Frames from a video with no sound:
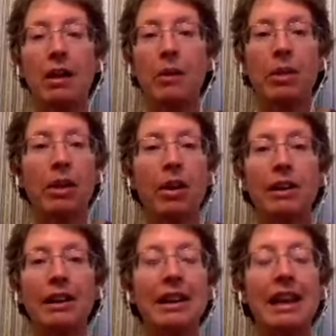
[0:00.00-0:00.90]
with
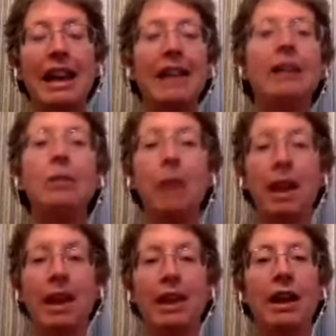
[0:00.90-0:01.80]
hardly any
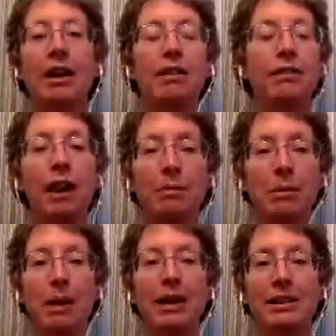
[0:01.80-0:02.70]
way of
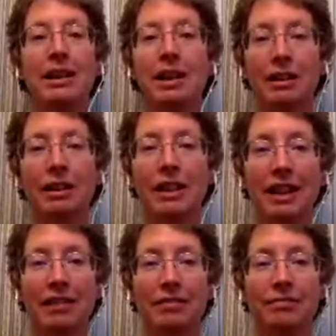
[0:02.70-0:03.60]
coming back together
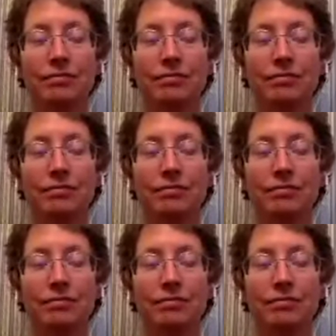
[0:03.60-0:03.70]
again